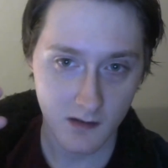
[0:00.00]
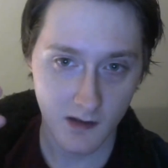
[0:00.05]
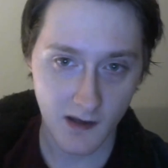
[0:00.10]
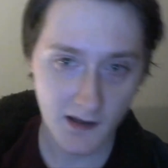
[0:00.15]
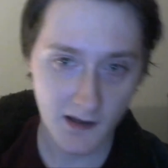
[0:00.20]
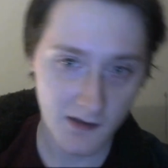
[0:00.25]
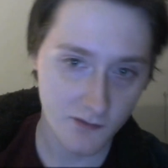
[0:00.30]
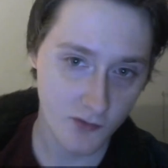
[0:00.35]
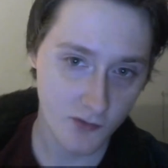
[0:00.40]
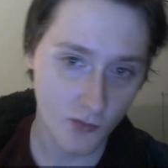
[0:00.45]

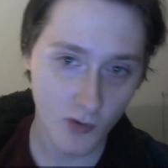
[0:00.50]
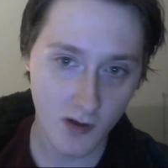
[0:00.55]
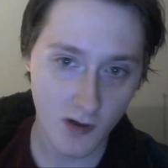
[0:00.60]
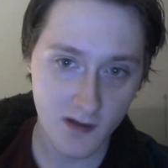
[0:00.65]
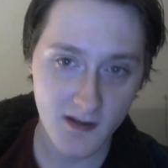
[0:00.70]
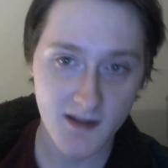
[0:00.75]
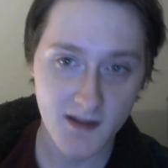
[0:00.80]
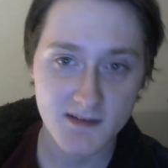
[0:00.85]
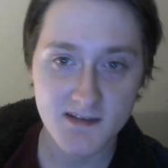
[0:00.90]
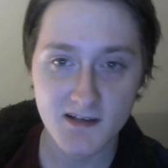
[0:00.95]
Hi
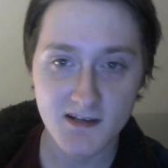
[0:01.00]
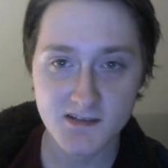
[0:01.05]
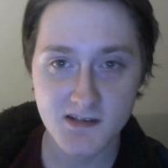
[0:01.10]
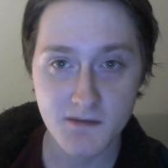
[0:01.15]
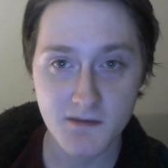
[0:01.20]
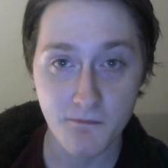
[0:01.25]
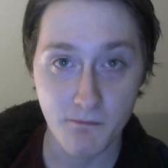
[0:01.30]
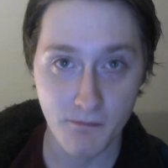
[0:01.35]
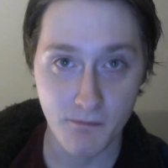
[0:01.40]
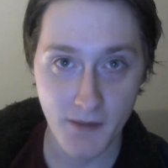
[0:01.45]
everyone, it's
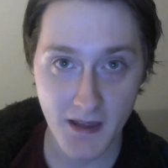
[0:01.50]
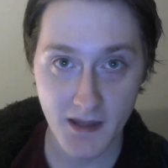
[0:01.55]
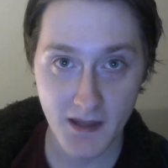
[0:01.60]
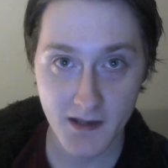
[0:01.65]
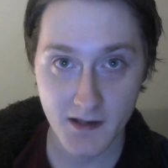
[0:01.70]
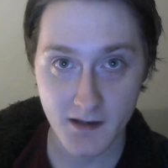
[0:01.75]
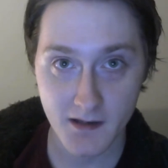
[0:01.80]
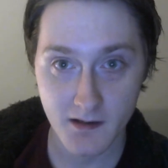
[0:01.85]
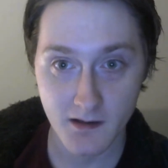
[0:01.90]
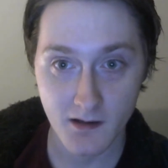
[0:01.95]
actually
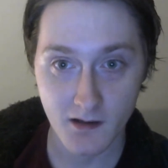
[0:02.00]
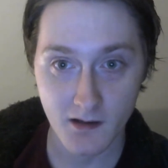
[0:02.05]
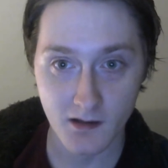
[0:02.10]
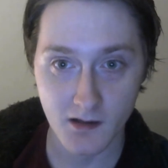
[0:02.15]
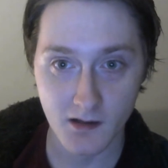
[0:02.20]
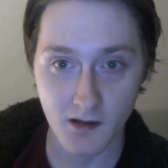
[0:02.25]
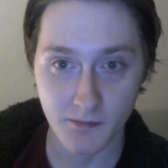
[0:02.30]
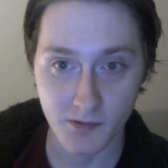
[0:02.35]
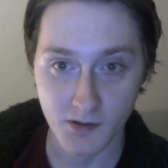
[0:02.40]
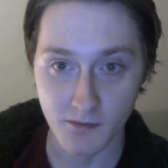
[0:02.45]
been
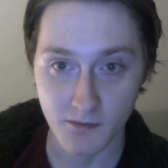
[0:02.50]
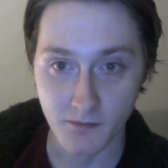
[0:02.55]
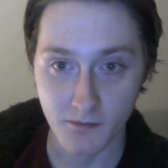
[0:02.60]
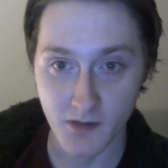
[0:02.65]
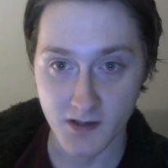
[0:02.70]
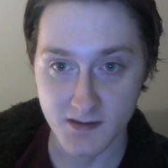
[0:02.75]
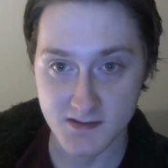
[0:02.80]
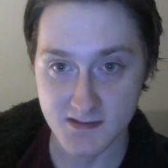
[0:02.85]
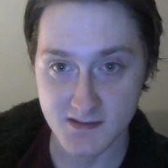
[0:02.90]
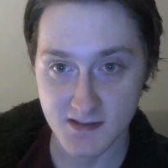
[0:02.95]
a couple of
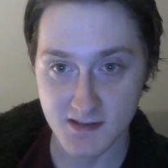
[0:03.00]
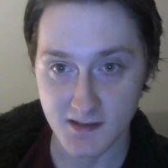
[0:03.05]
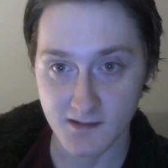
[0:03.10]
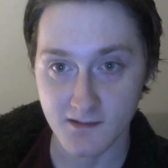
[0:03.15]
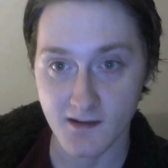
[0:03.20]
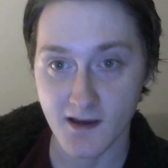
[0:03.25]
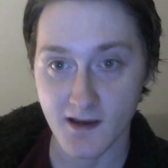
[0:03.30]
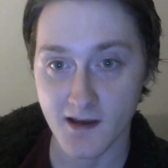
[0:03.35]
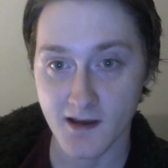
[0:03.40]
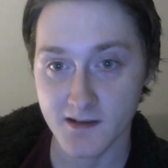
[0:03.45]
months
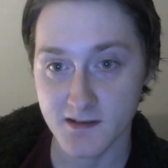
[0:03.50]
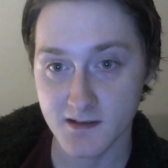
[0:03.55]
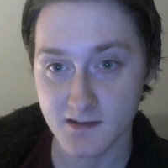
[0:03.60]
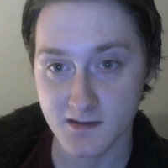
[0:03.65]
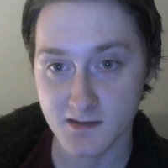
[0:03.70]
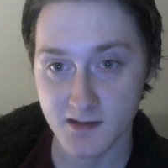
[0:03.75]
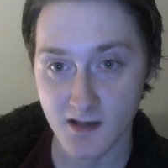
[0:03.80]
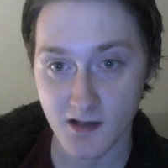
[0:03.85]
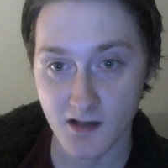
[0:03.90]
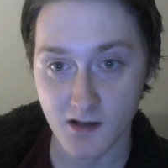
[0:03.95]
and I
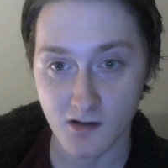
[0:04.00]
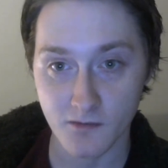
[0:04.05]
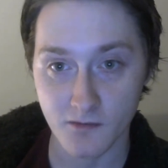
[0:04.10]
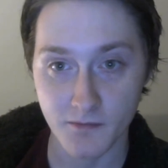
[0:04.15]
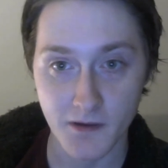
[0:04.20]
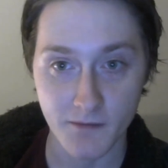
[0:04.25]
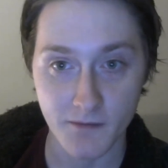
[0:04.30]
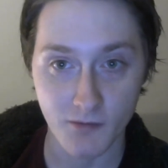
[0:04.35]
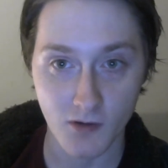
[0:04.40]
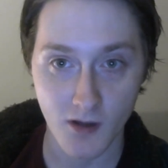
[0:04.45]
did tell
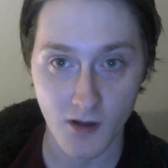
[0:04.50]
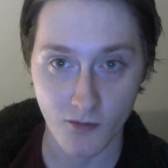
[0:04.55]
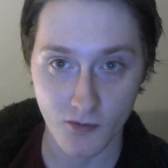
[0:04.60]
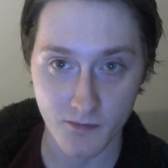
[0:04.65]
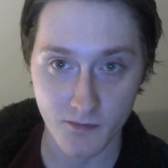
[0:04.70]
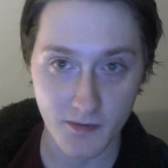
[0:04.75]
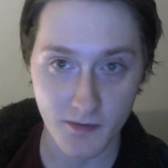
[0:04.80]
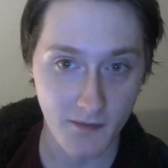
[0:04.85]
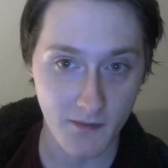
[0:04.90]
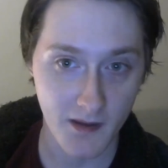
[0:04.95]
people I
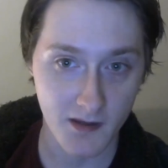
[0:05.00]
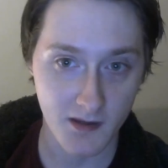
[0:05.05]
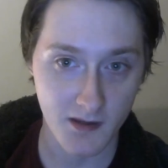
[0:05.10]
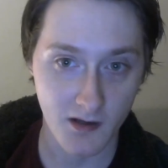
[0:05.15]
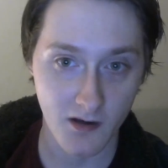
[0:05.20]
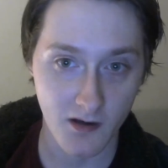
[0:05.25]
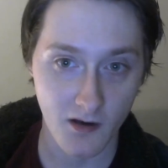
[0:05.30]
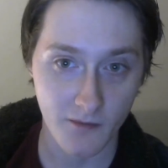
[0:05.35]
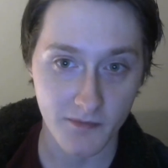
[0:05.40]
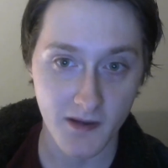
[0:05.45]
would be
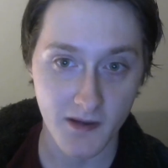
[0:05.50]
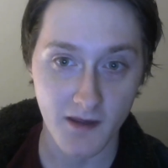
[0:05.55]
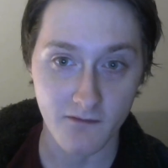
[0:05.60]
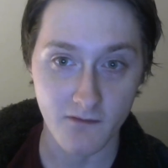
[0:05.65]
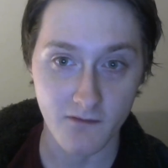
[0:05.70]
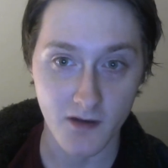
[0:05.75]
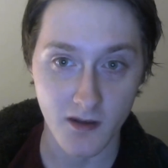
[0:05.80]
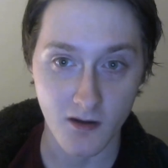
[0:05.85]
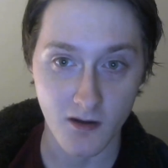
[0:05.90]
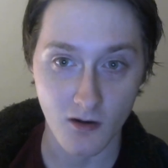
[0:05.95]
making an
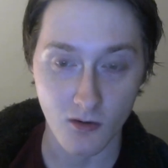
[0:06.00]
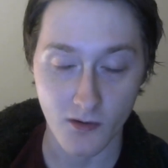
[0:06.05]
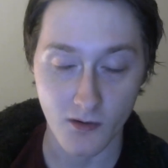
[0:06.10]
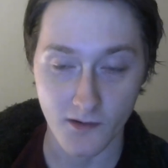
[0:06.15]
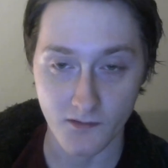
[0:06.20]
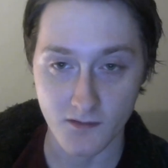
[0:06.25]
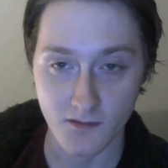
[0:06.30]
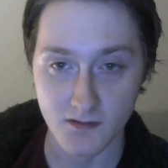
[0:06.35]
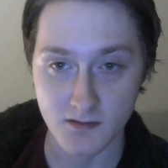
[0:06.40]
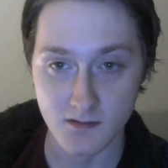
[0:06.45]
update video
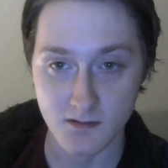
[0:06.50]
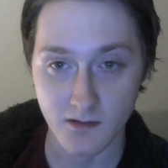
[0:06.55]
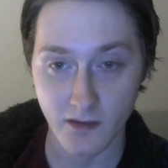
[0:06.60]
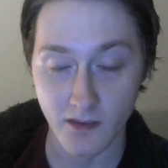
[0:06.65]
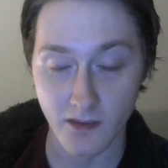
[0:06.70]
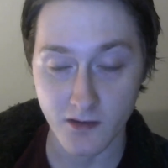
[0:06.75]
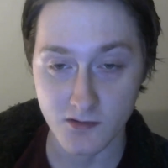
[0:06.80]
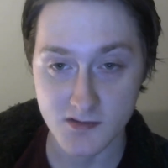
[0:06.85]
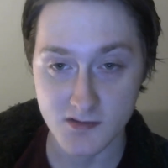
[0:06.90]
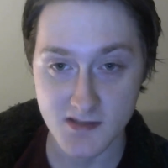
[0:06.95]
and
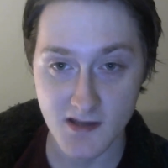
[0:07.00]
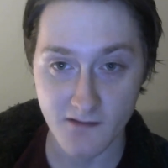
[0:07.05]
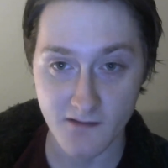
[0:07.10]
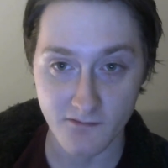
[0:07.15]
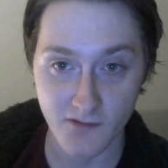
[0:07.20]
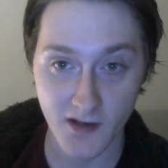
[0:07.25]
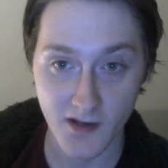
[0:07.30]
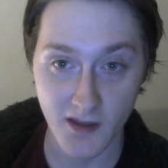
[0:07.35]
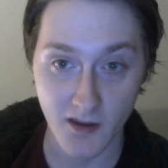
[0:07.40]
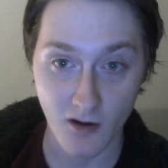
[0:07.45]
here's
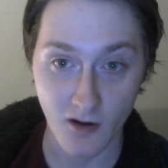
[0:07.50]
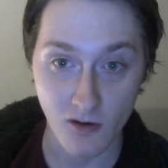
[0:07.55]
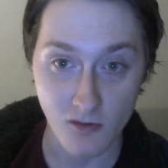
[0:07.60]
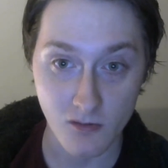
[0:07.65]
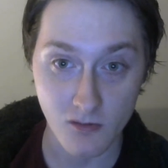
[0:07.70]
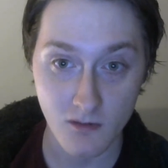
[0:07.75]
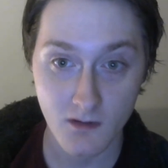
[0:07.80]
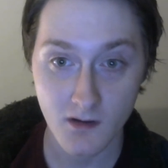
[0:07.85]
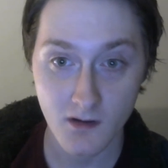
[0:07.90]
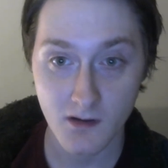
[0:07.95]
that
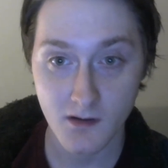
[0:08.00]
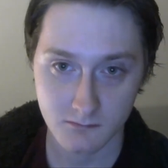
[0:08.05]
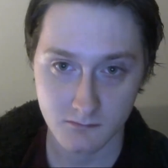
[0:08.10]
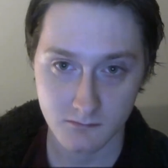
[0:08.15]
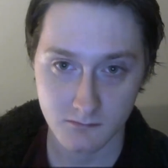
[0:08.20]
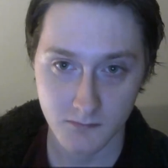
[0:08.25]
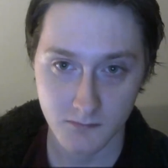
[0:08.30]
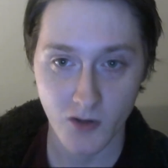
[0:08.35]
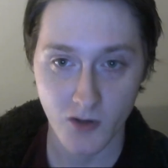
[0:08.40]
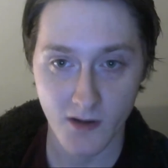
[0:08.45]
video.
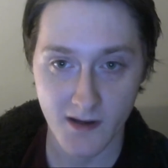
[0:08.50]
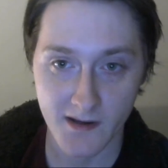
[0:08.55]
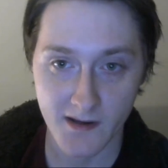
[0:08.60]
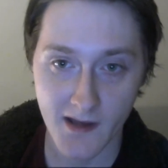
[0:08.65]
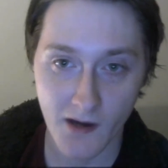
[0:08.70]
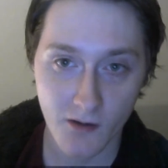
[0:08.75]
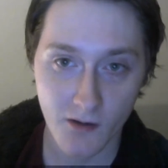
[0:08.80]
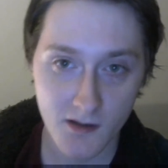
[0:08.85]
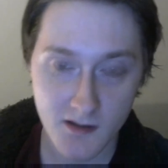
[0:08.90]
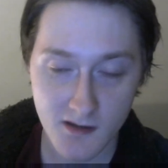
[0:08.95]
Okay,
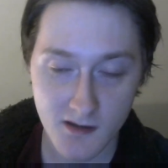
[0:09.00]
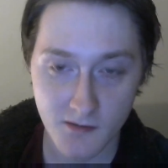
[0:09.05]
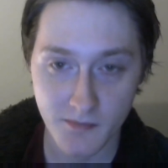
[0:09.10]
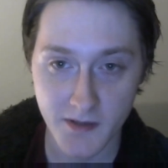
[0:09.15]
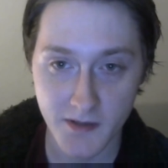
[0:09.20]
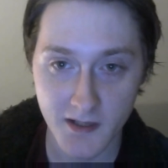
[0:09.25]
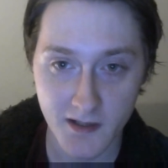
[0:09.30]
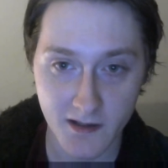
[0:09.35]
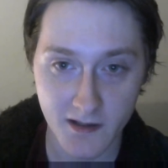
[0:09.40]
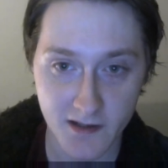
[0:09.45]
now onto the
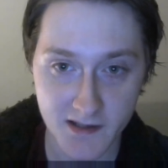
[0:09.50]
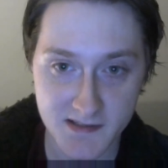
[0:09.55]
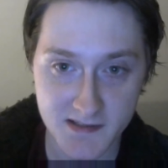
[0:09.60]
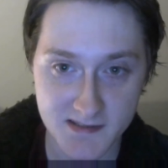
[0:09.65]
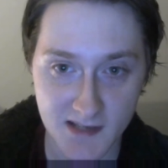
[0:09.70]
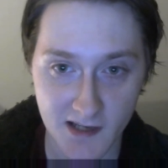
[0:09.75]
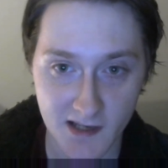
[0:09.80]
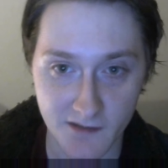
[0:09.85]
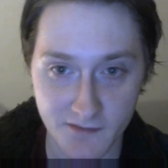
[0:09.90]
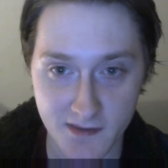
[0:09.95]
BDD
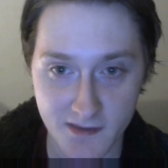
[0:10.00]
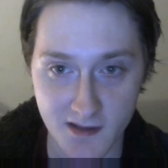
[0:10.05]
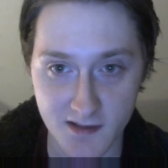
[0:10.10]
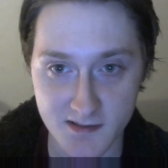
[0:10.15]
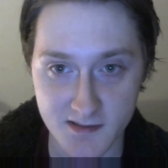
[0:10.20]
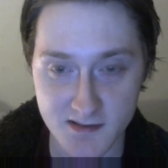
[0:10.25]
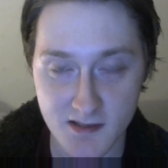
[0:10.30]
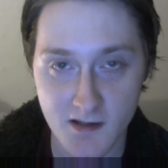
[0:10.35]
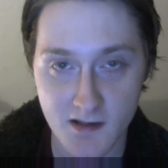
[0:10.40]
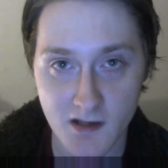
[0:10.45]
side of
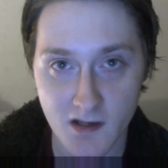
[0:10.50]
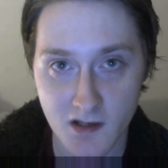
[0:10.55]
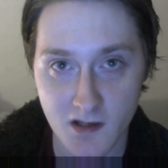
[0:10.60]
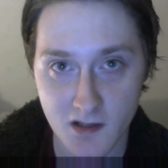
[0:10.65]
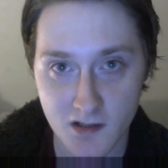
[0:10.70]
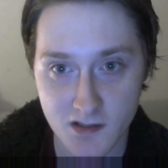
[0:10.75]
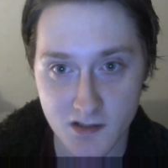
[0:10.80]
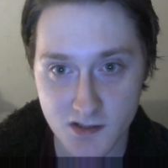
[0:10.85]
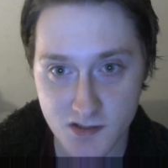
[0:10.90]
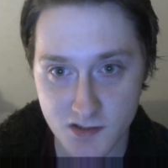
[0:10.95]
things.
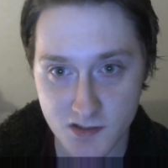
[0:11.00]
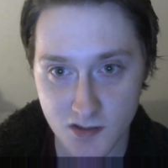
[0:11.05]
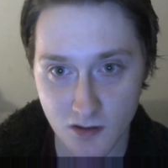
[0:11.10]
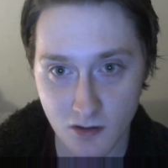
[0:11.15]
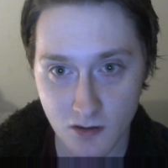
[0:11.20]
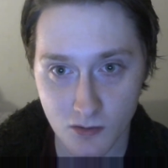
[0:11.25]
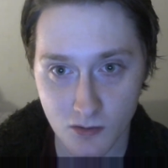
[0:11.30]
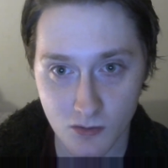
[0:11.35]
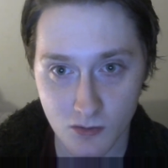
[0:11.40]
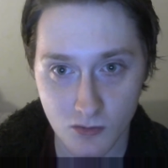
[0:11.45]

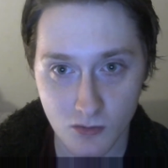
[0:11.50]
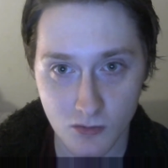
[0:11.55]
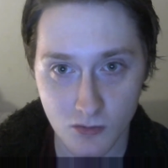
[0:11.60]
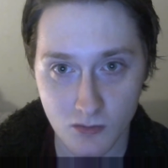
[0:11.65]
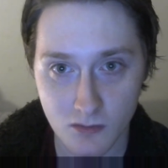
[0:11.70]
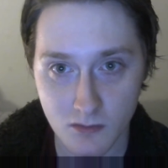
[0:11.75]
So,